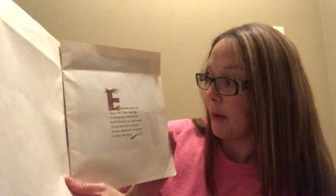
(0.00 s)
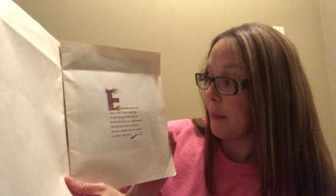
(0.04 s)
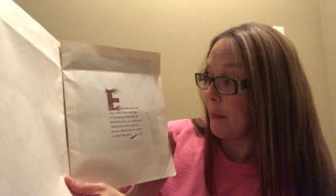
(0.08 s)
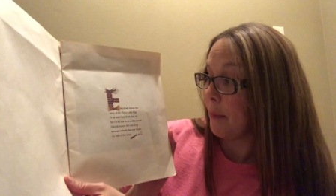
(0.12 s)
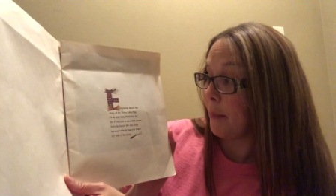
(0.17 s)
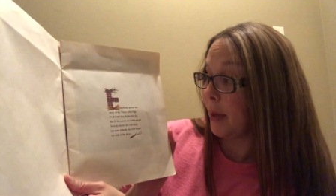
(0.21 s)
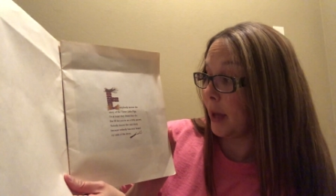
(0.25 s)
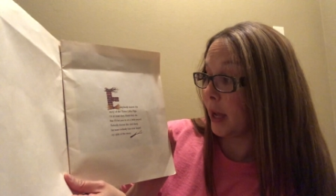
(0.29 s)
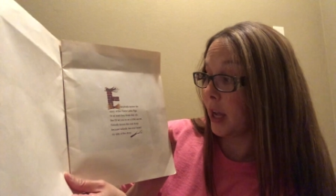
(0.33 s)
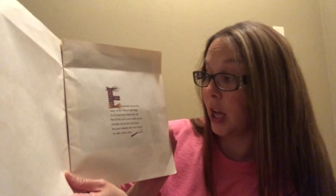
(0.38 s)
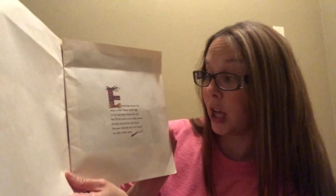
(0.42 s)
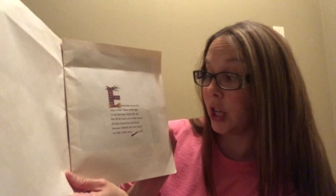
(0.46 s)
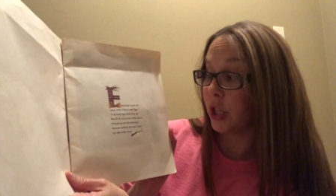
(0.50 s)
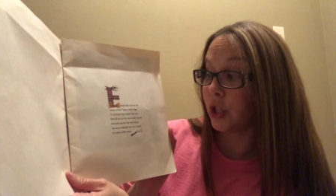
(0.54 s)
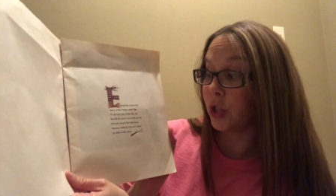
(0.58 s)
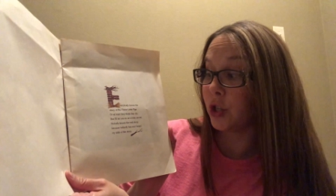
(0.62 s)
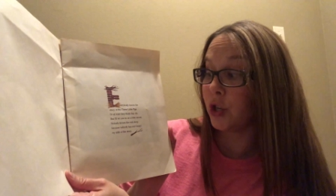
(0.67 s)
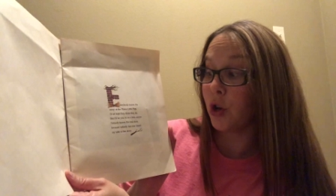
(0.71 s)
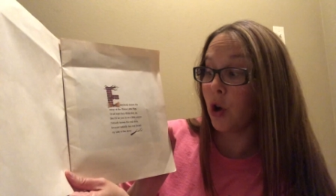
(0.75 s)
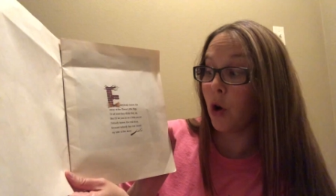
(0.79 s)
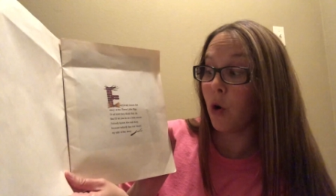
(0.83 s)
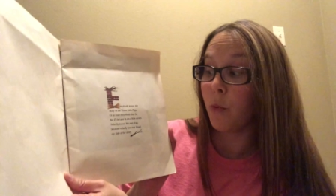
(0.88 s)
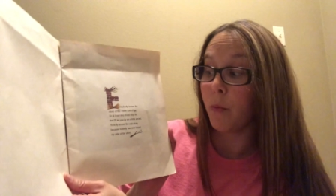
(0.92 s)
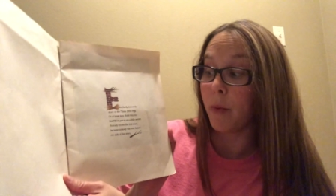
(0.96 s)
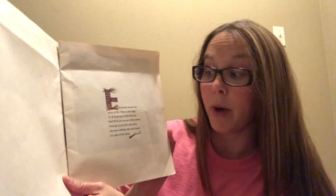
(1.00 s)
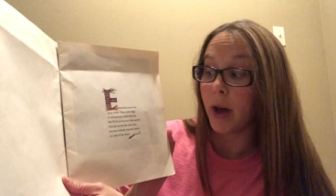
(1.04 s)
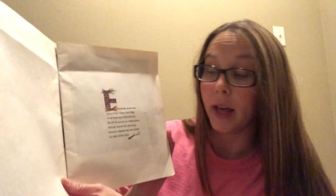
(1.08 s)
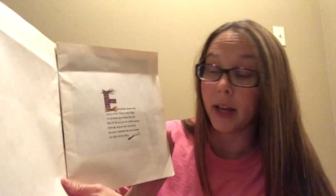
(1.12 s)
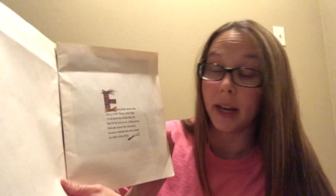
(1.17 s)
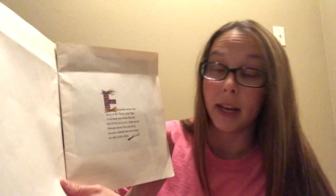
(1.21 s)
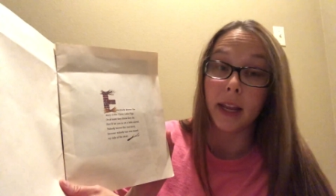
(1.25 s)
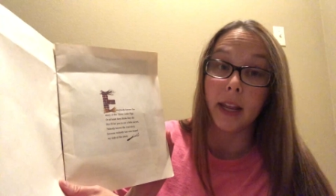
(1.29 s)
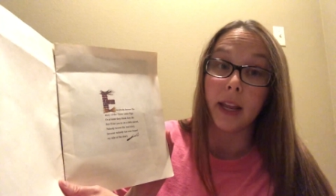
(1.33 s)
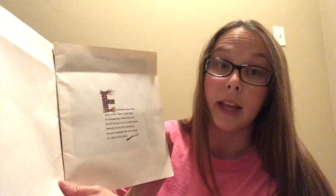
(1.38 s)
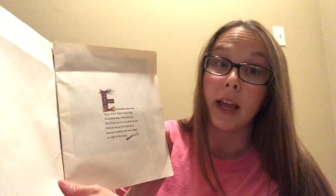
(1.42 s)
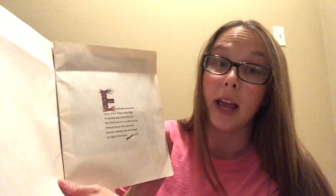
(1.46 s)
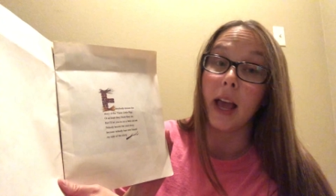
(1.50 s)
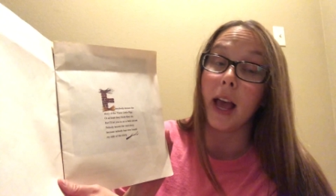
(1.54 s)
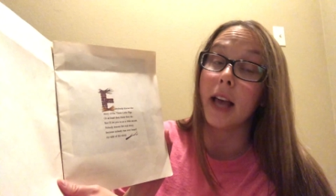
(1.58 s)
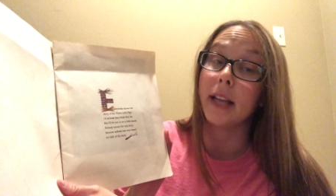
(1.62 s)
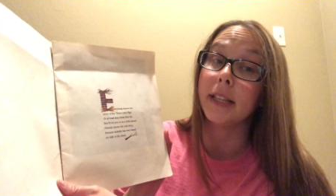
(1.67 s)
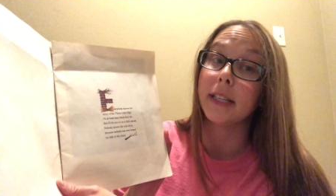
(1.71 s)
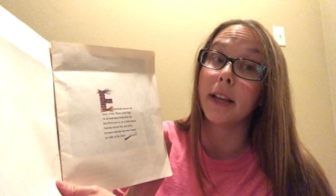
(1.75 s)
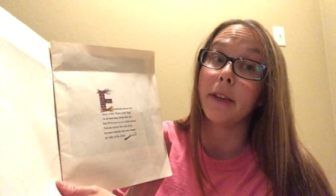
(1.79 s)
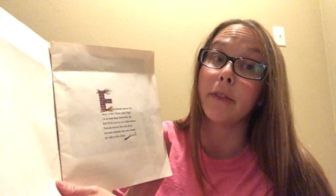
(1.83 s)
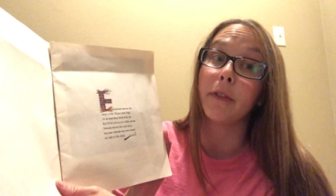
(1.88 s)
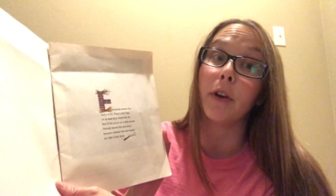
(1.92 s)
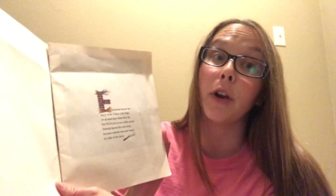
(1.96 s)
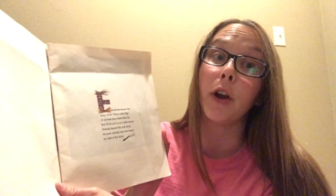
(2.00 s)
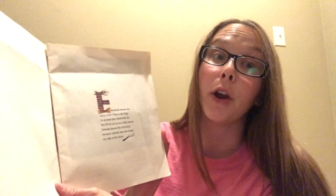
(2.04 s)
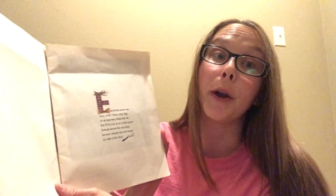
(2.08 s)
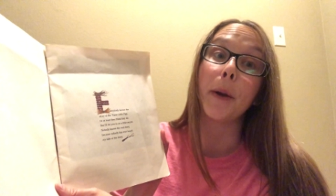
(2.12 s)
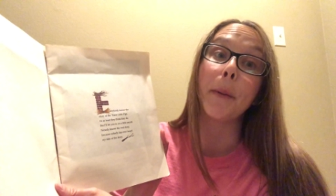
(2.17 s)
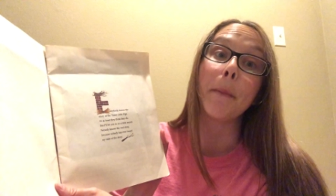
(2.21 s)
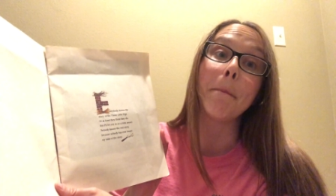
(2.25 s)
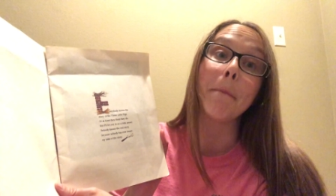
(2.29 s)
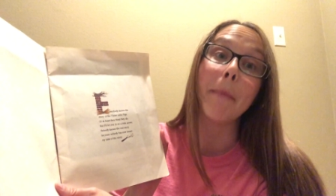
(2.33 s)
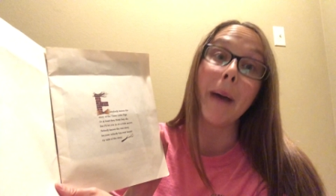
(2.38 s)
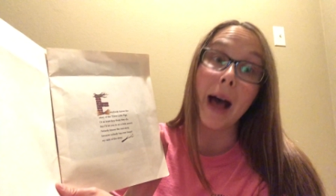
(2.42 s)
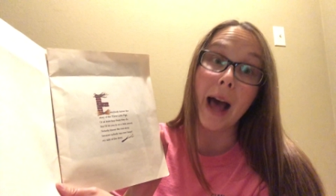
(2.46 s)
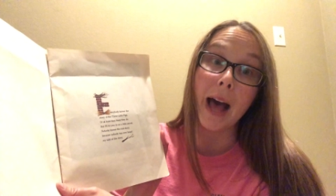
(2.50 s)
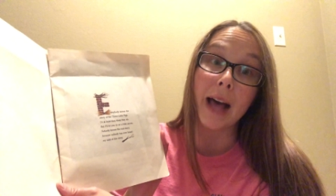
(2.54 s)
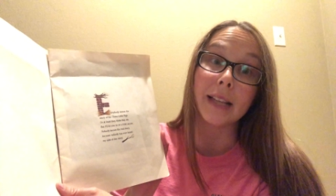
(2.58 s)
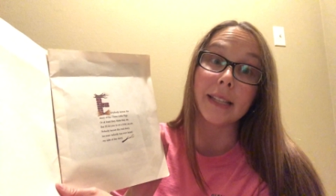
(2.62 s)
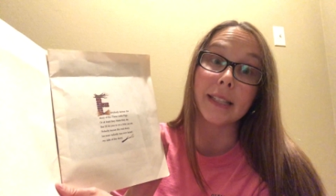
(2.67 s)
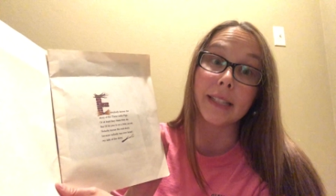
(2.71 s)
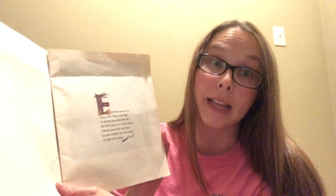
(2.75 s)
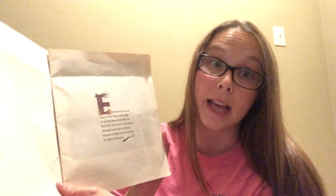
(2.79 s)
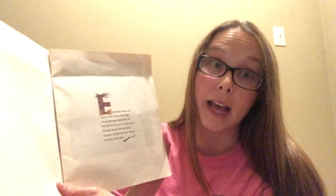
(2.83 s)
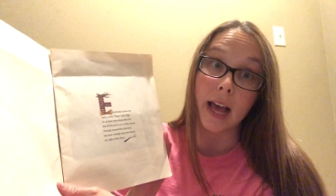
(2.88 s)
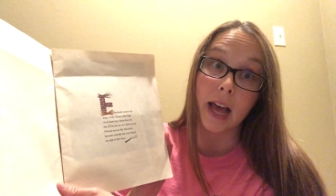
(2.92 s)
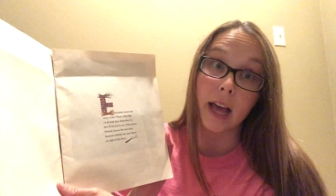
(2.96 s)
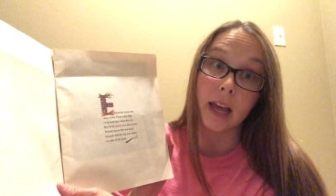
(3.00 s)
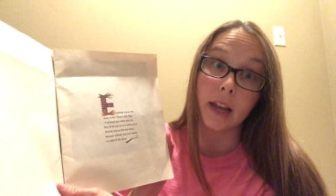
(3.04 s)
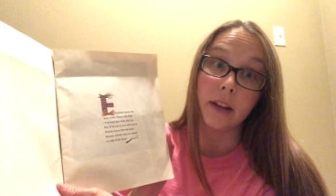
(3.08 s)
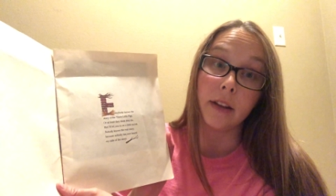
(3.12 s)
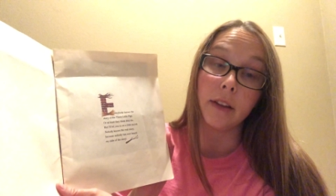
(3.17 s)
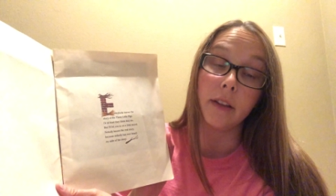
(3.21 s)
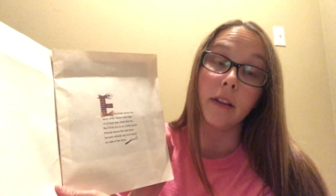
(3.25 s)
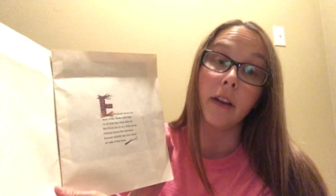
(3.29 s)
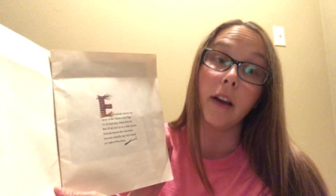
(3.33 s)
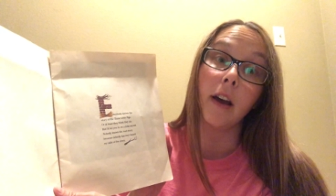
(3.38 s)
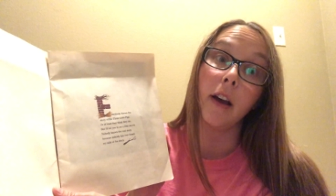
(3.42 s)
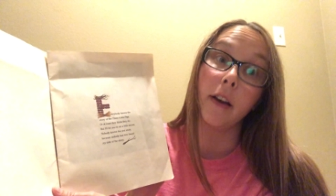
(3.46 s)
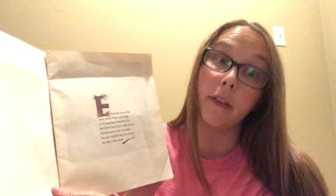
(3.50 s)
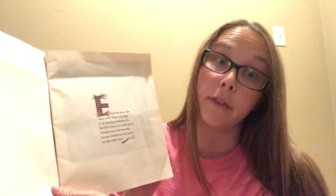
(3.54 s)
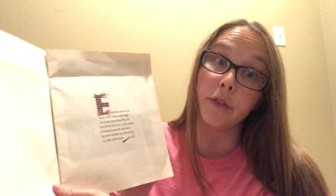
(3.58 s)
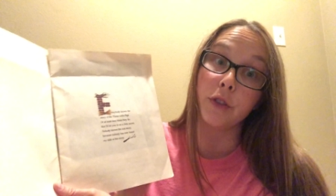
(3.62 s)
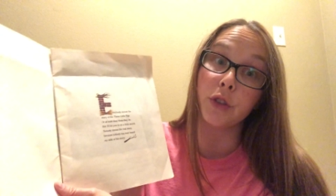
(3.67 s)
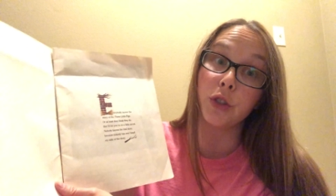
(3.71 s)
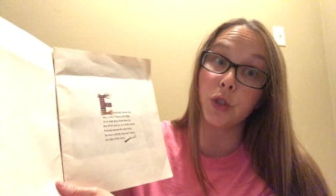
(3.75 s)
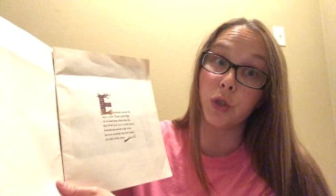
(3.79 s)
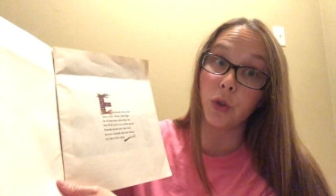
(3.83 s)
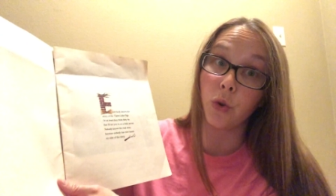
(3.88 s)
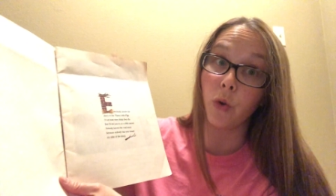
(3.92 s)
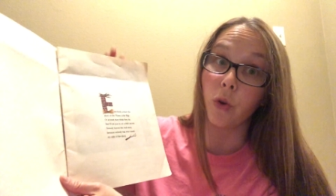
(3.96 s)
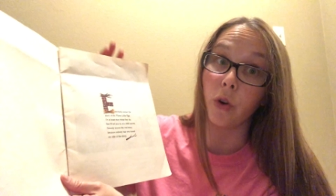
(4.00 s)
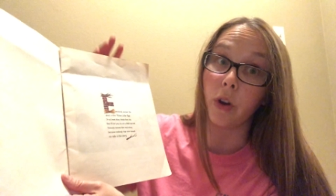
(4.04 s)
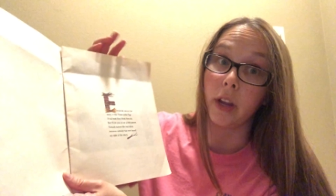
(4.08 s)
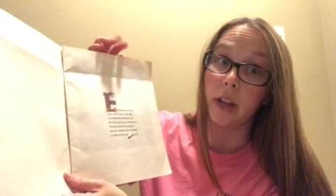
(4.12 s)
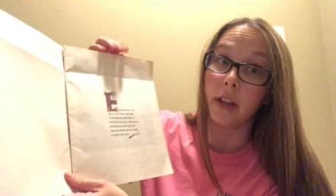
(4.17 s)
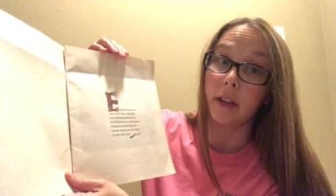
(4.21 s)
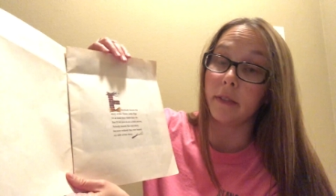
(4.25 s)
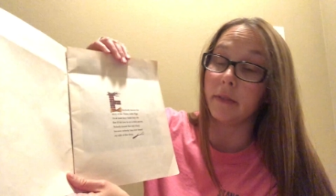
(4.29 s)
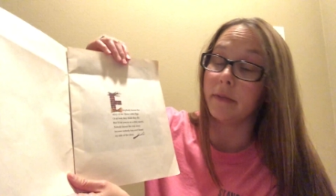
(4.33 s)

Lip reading: because nobody has ever heard my side of the story.